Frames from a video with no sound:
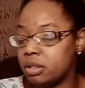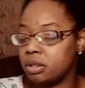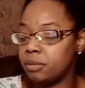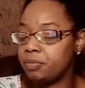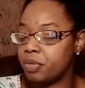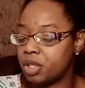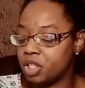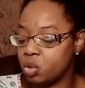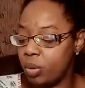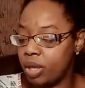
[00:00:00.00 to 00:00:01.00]
this
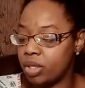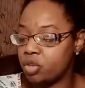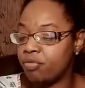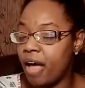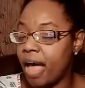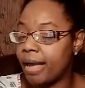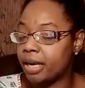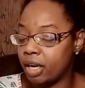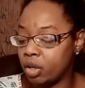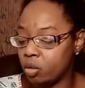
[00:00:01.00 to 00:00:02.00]
week to find a new
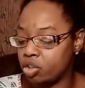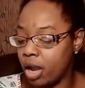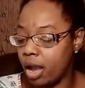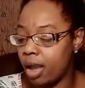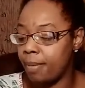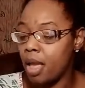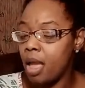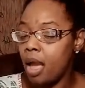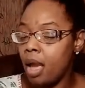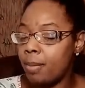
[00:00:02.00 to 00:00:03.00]
job. I'm
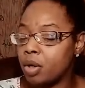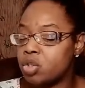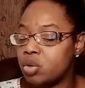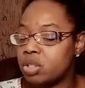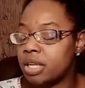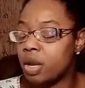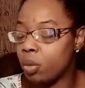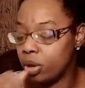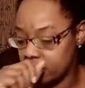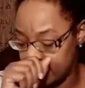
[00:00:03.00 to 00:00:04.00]
also seeing where
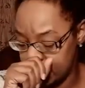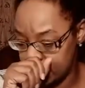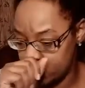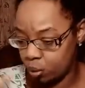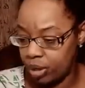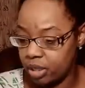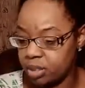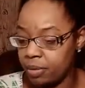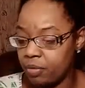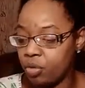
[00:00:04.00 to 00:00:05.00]
in this week, some of you
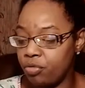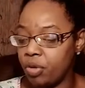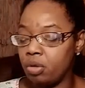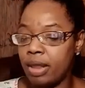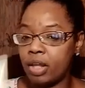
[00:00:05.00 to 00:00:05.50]
feel like you have a